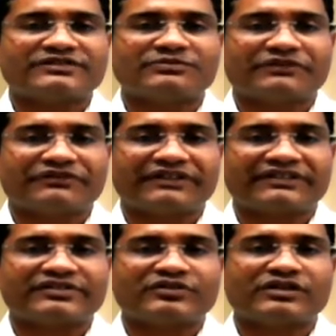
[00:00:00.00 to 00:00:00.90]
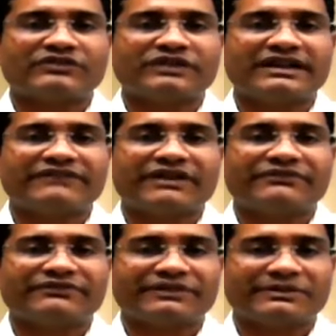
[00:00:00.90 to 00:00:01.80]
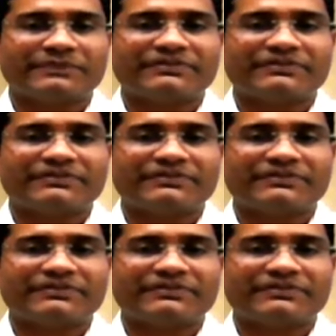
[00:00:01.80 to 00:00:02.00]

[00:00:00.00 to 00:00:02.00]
to perfection. So our 25, 50 bips